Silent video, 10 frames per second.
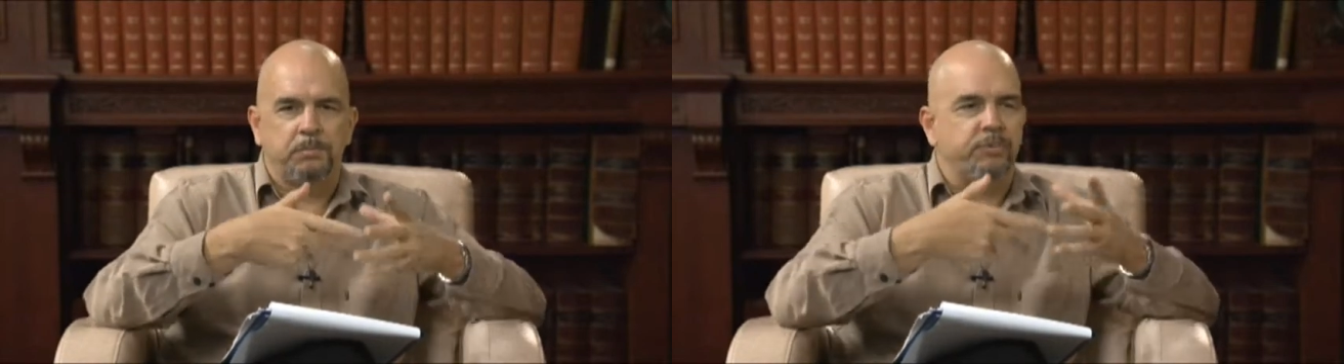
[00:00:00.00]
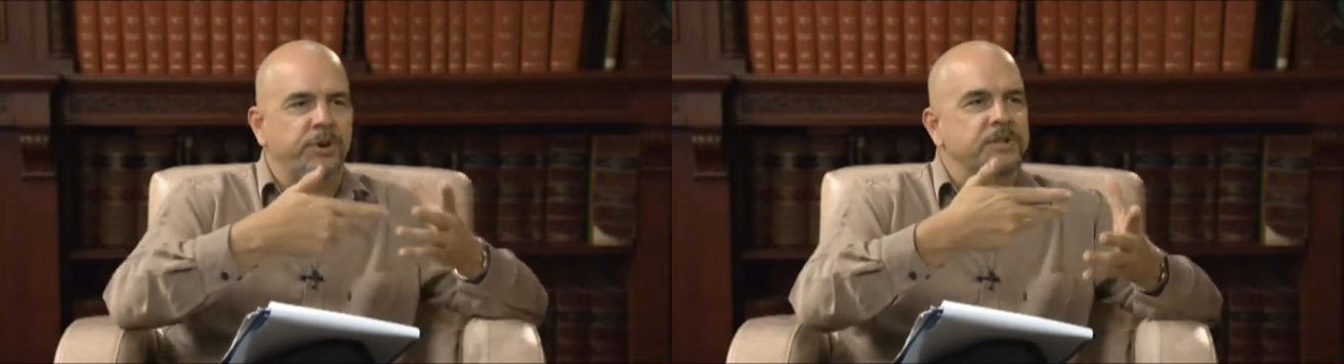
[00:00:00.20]

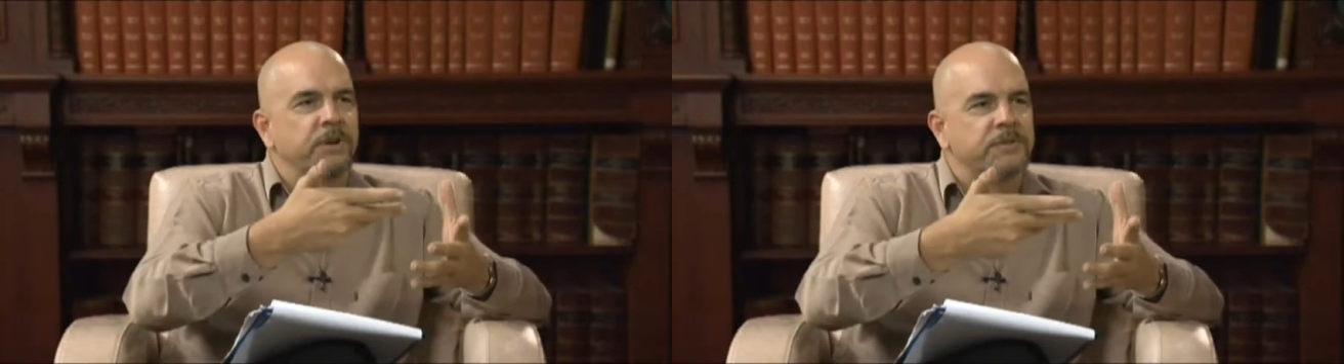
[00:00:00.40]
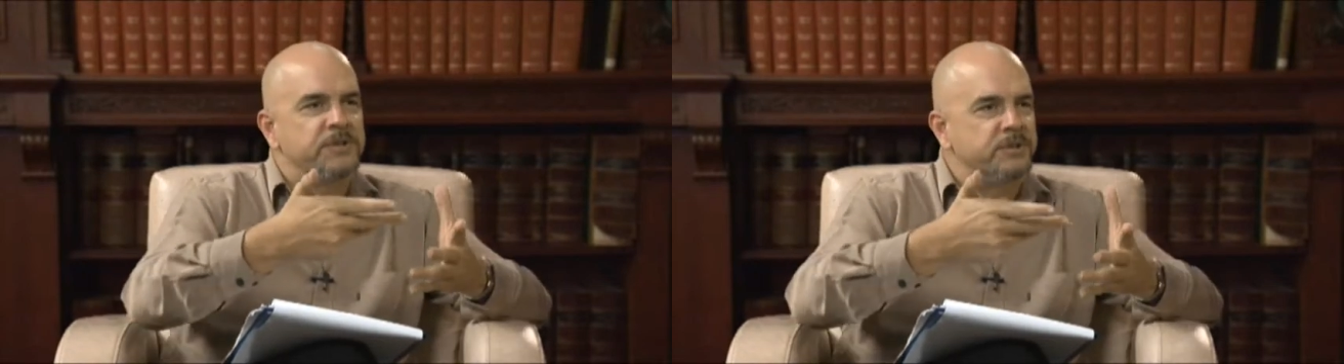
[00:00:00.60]
press
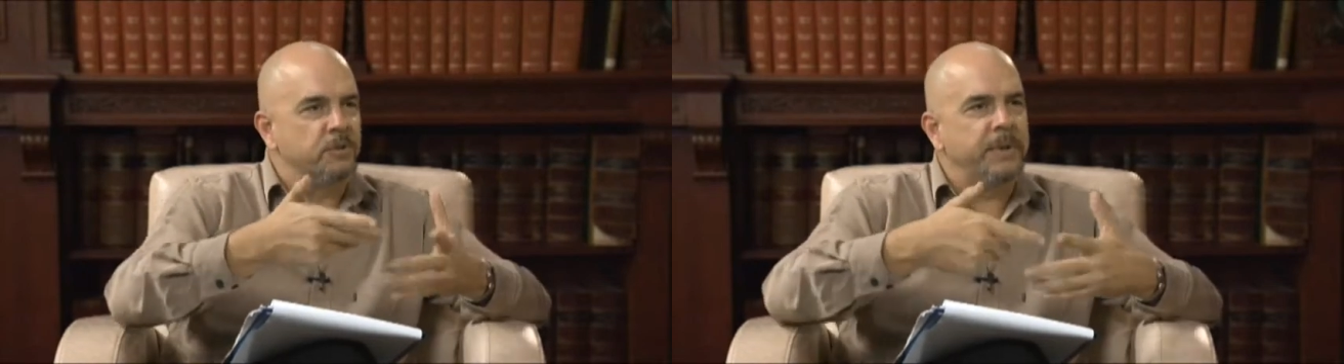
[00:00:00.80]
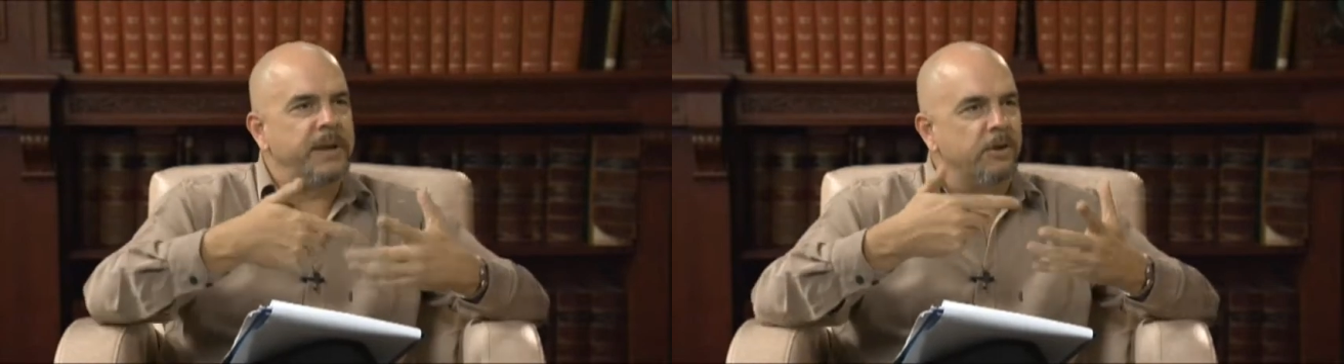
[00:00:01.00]
officers or
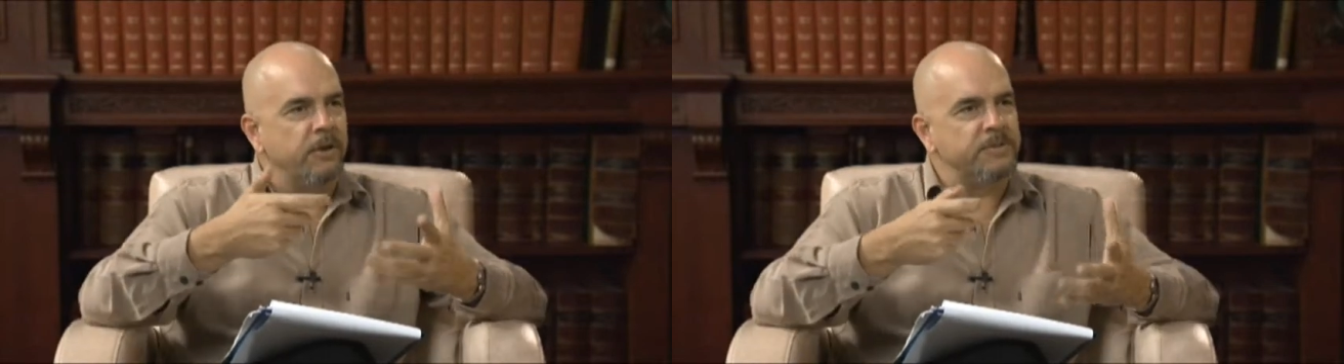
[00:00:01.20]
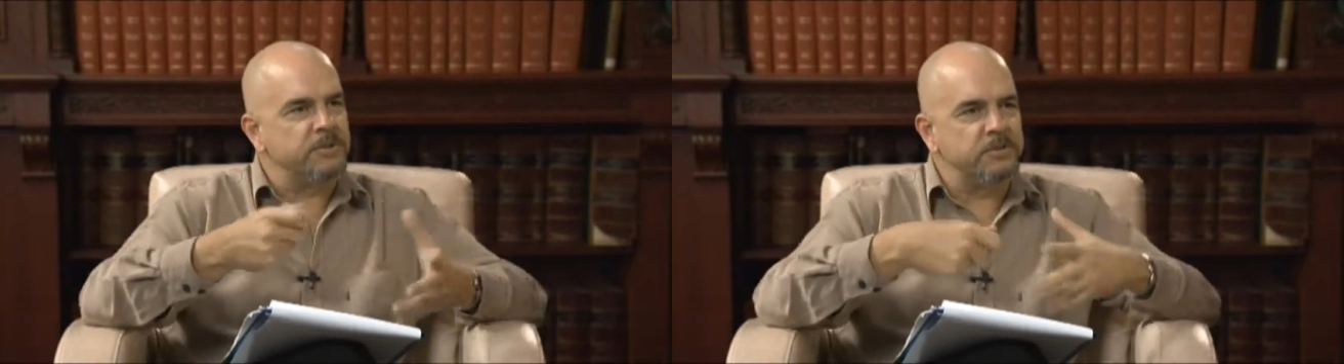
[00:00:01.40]
media
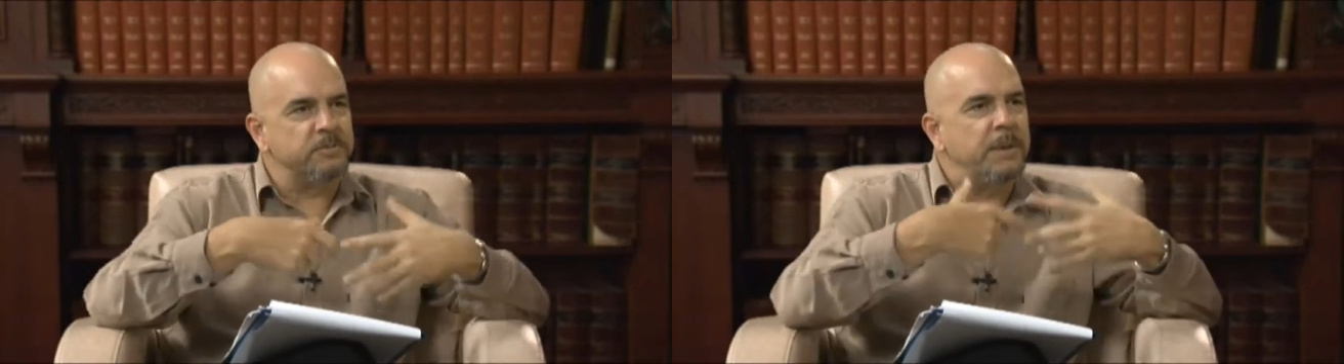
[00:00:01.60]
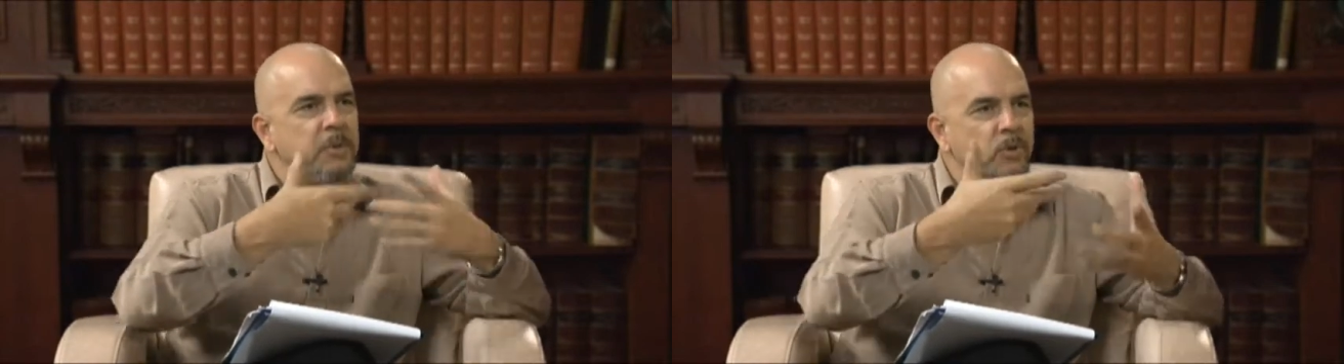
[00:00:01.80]
officers, or
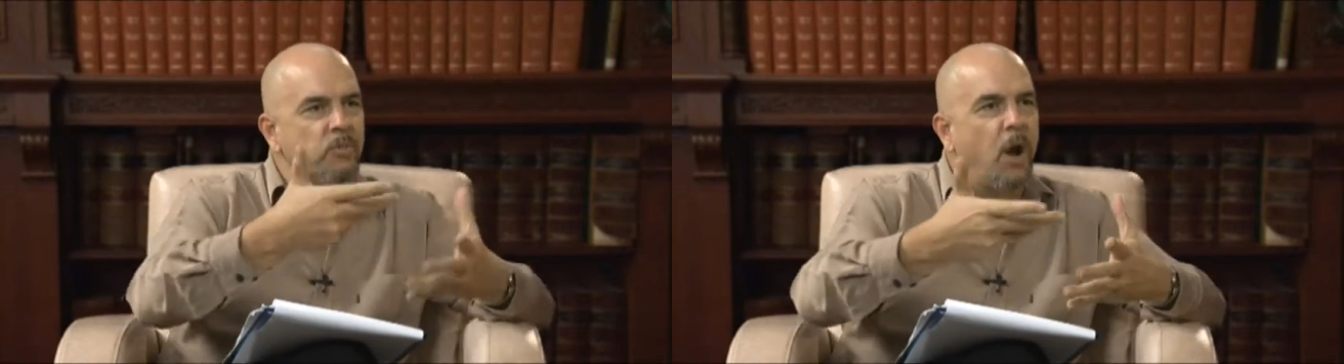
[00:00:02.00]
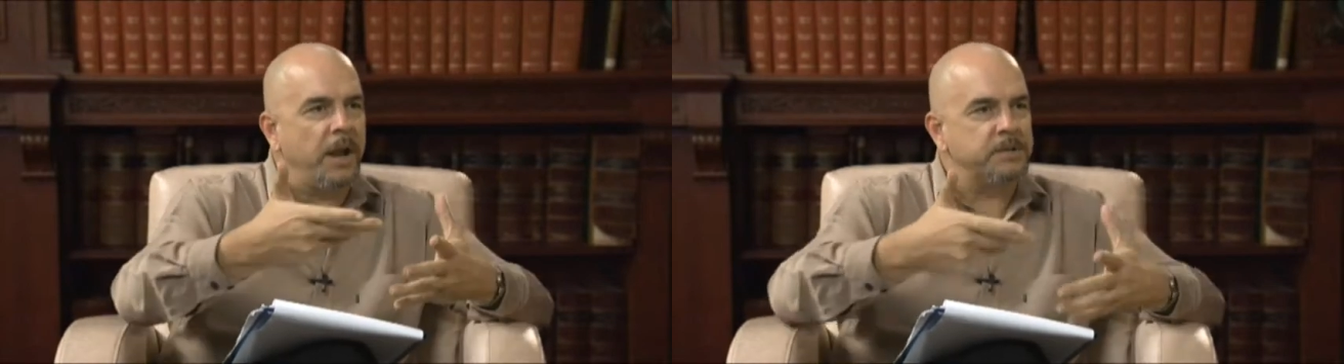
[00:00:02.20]
people who write